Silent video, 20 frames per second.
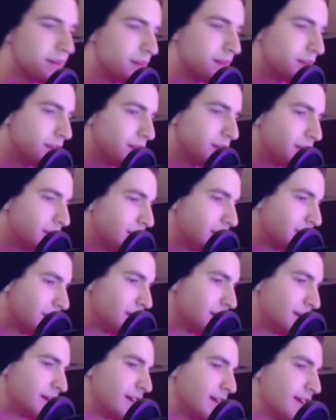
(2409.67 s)

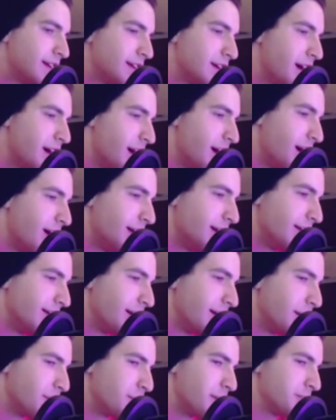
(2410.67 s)

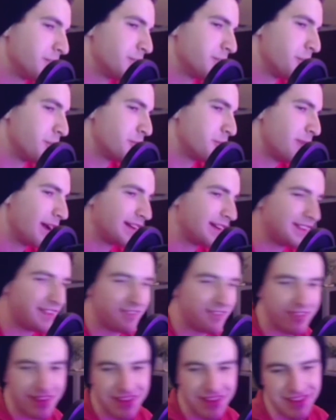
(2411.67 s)

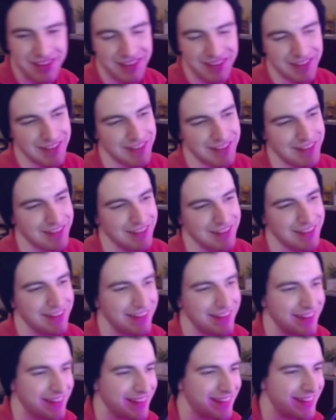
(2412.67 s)

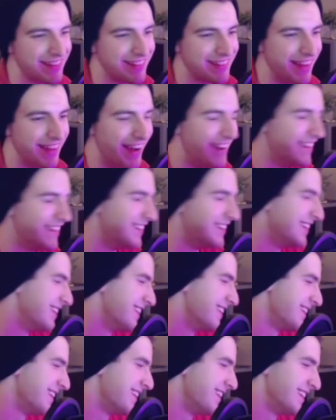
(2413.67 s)

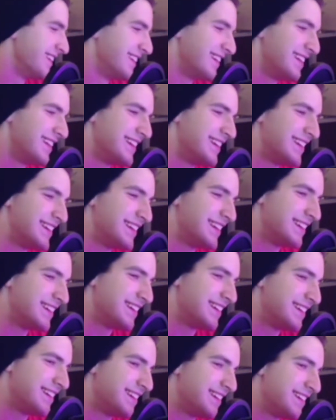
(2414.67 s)

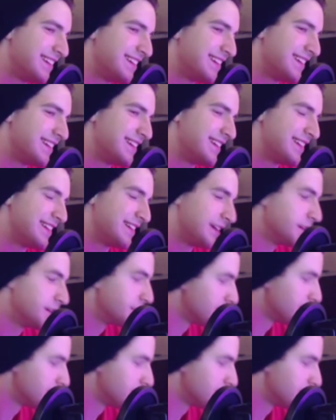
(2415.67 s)
The person shown says nothing.